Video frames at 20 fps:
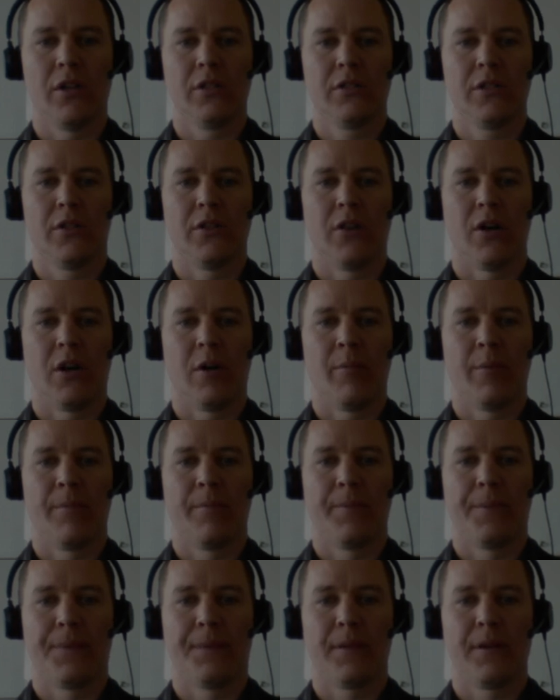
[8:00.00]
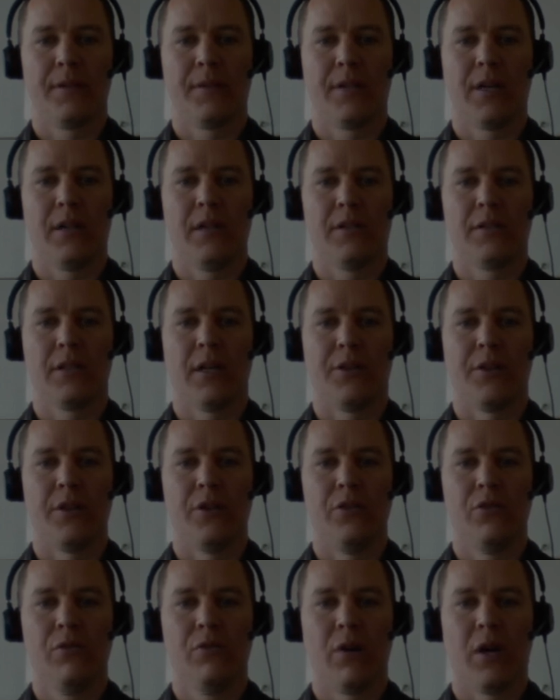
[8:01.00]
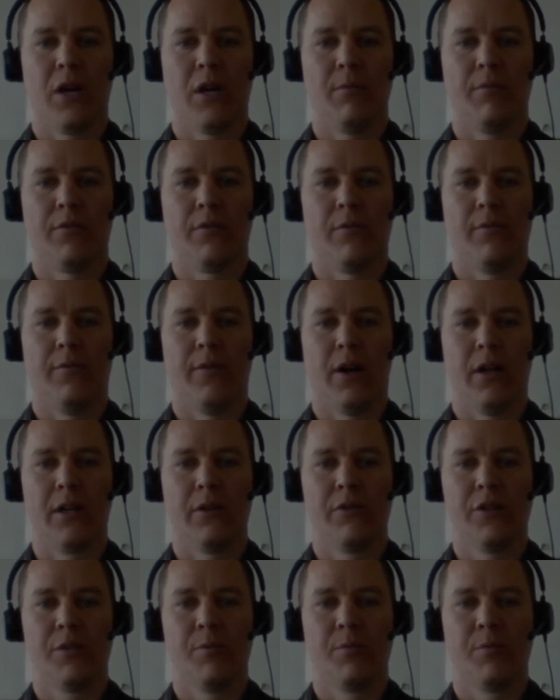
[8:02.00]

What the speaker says: the top tell us that the new ramp from Valley Ridge